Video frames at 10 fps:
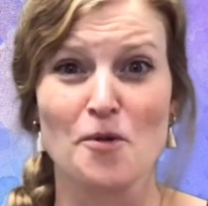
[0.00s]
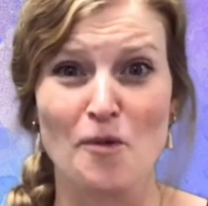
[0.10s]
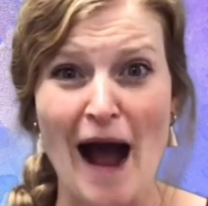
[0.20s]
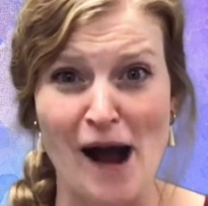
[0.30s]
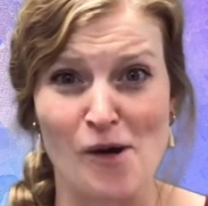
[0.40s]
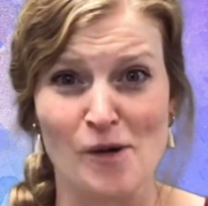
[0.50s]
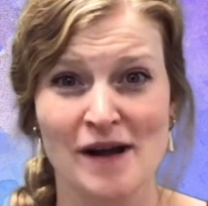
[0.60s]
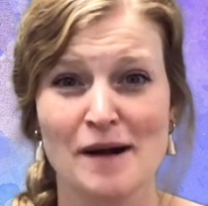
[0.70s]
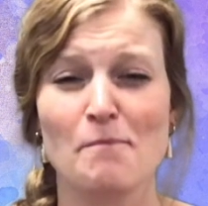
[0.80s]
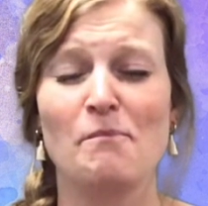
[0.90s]

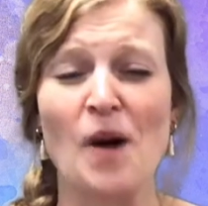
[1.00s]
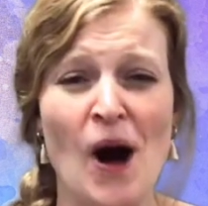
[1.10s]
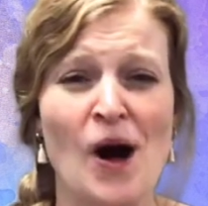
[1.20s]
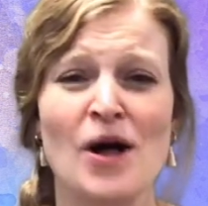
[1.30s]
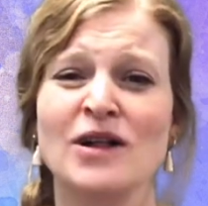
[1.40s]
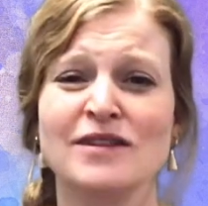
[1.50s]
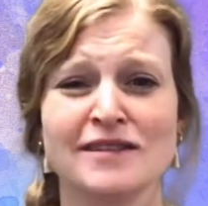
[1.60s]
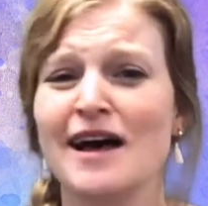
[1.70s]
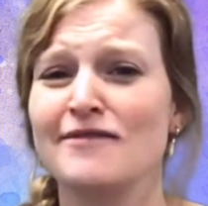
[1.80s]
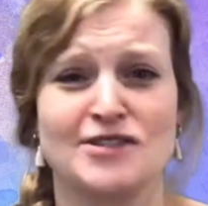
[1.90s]
Wow, Paul
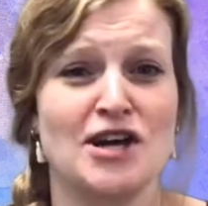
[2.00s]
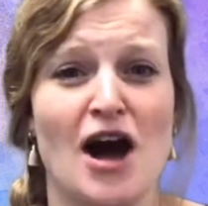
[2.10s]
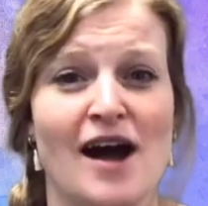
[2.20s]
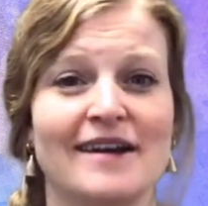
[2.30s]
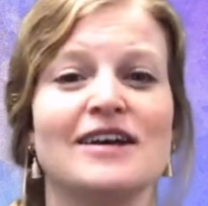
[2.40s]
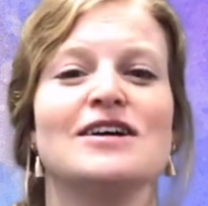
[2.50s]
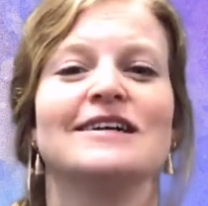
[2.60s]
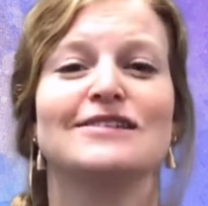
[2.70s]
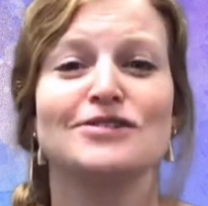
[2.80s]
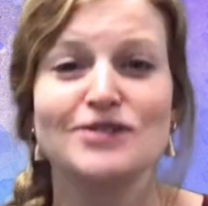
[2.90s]
loved God
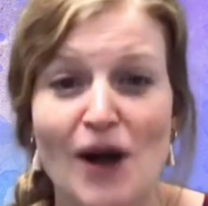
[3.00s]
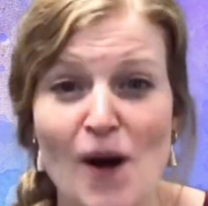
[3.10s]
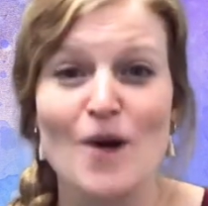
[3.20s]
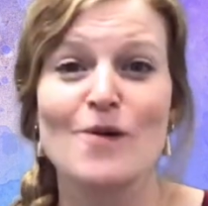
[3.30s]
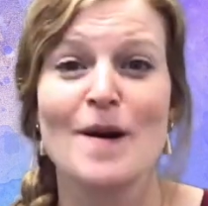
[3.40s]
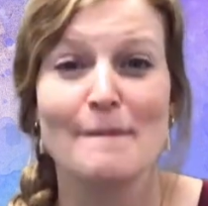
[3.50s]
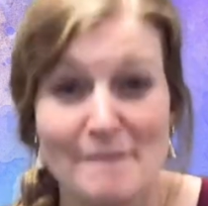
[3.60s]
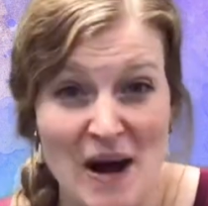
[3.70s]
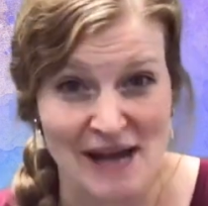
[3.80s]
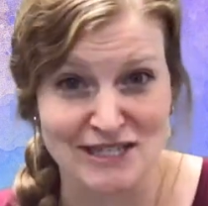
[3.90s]
so
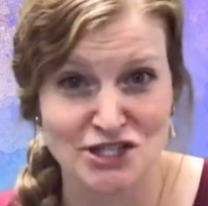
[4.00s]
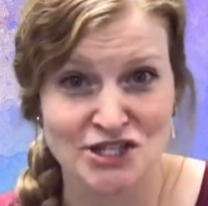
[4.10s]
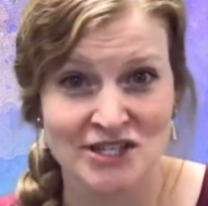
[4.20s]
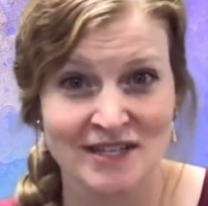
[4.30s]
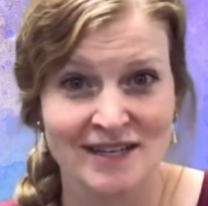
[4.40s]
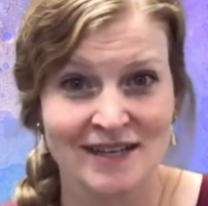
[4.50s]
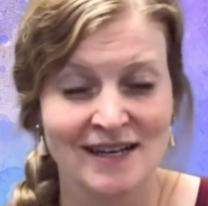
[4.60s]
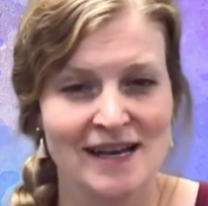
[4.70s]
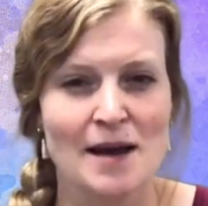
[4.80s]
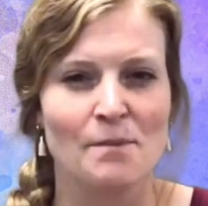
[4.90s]
much.
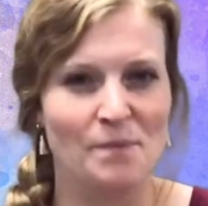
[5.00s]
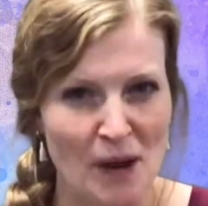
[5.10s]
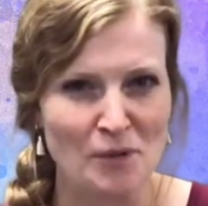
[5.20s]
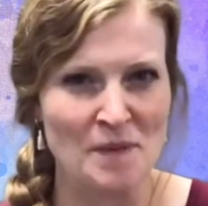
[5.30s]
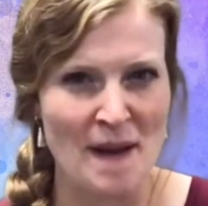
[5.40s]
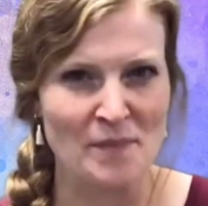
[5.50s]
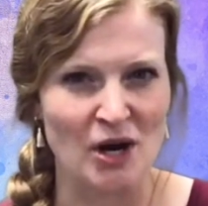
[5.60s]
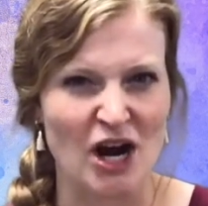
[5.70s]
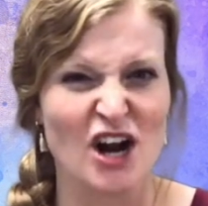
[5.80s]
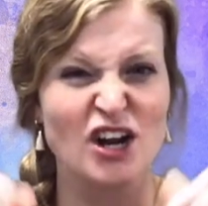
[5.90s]
But
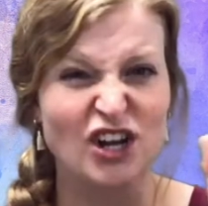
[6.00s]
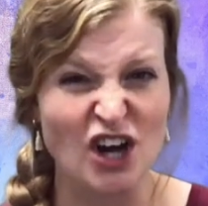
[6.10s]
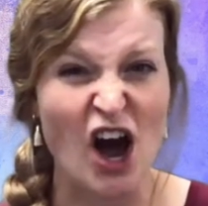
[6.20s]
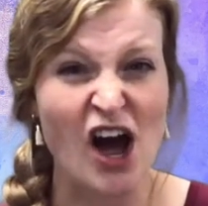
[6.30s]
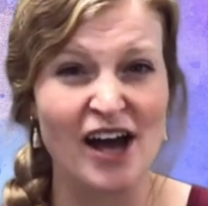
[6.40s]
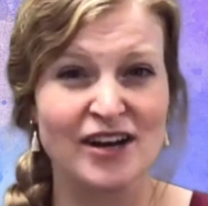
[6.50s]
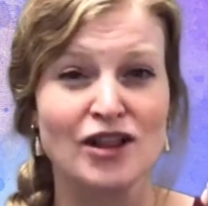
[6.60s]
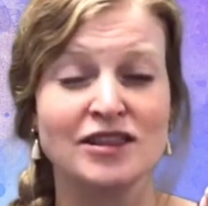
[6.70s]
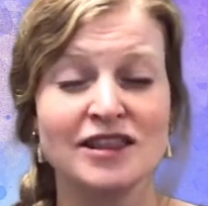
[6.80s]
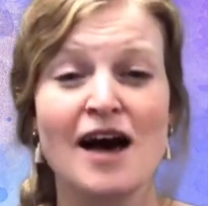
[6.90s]
remember,
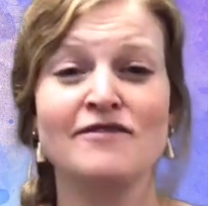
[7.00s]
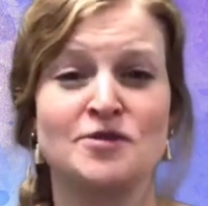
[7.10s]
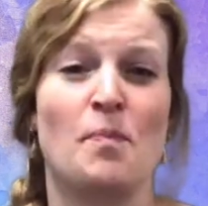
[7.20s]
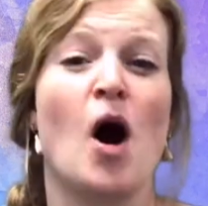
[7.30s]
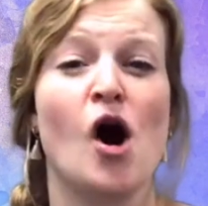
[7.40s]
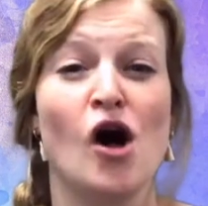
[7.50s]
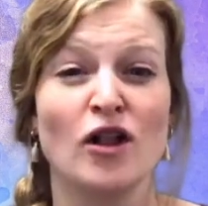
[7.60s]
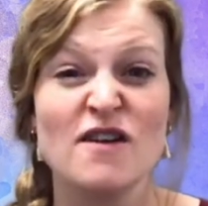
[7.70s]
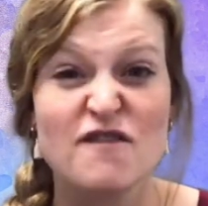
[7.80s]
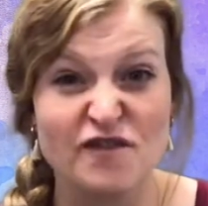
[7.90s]
God loved
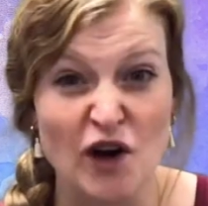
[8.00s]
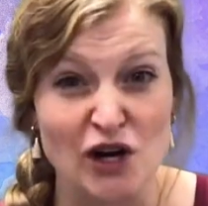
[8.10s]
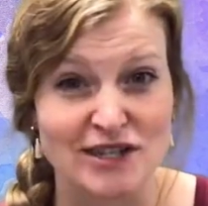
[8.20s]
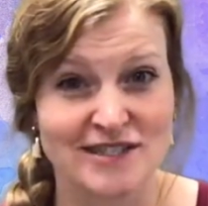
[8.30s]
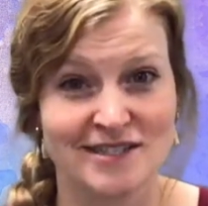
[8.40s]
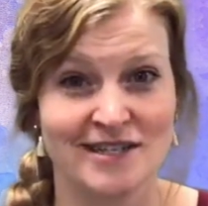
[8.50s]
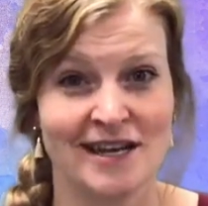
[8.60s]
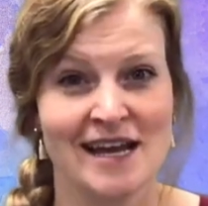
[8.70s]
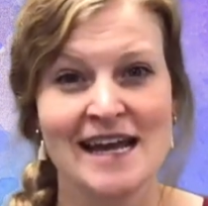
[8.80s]
Paul first.